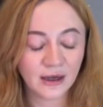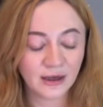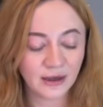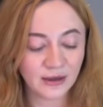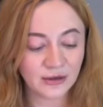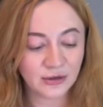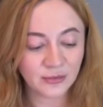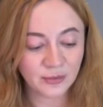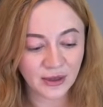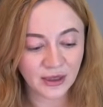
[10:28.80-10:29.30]

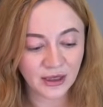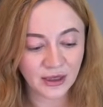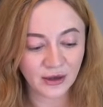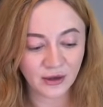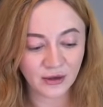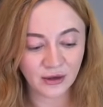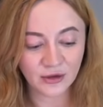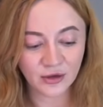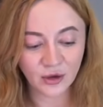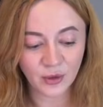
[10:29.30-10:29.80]
speaking
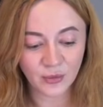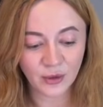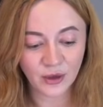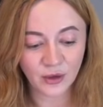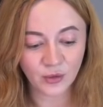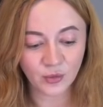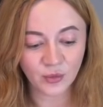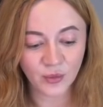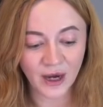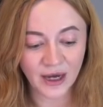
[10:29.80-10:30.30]
on the topic
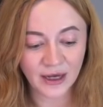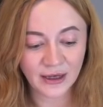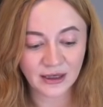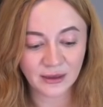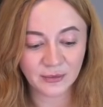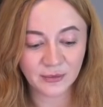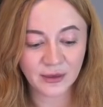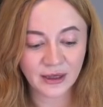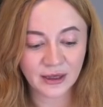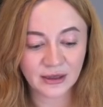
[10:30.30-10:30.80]
why
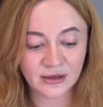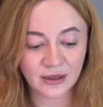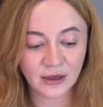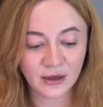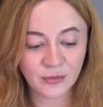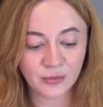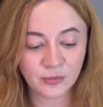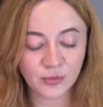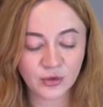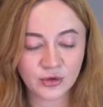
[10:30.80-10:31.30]
deep links are
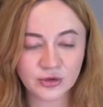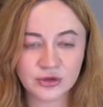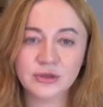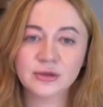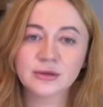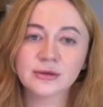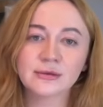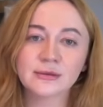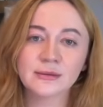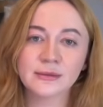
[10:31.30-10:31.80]

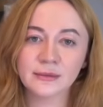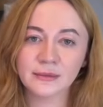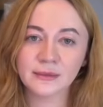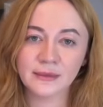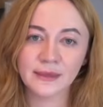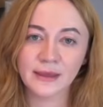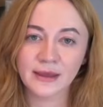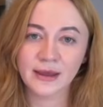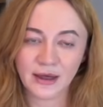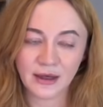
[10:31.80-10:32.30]
important.
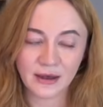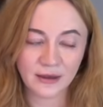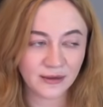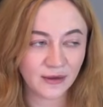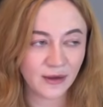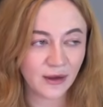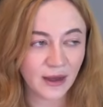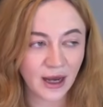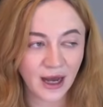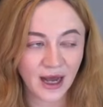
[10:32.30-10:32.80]
Yeah.
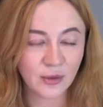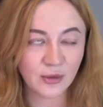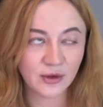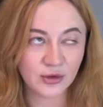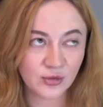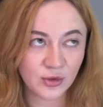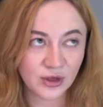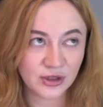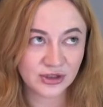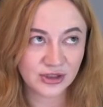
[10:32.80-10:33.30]
I was
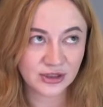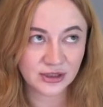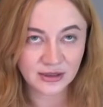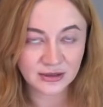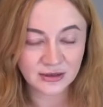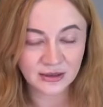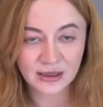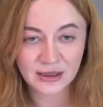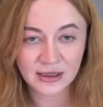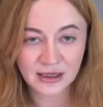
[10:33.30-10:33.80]
watching
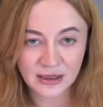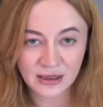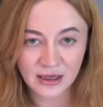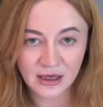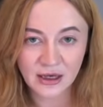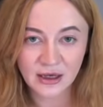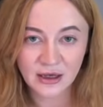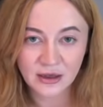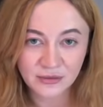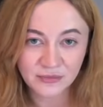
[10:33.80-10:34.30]
and thinking,
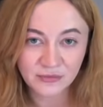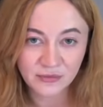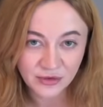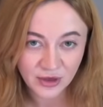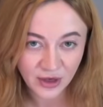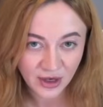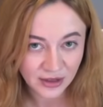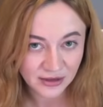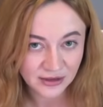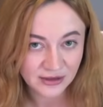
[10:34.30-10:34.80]

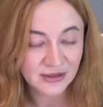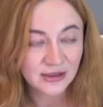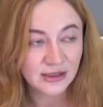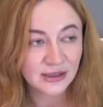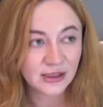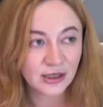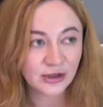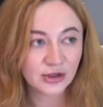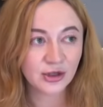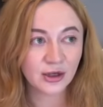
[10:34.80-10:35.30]
God, this is
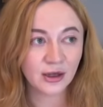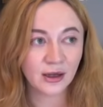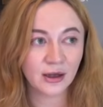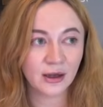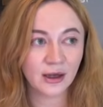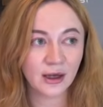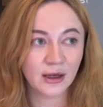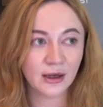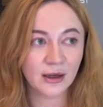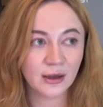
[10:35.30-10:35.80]
such
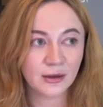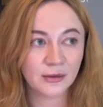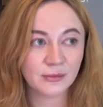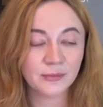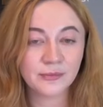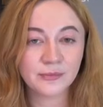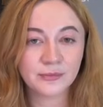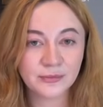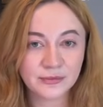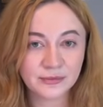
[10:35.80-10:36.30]
a
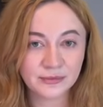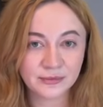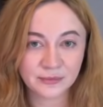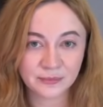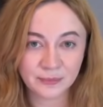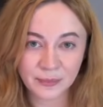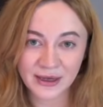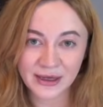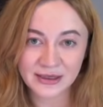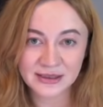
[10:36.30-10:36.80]

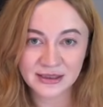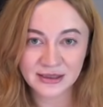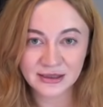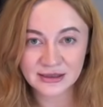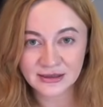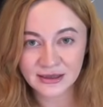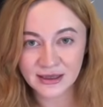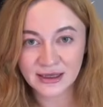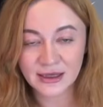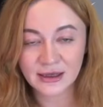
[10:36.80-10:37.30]
basic
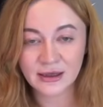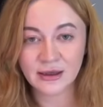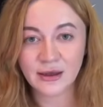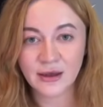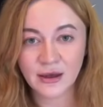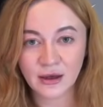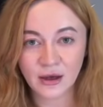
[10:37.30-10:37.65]
thing.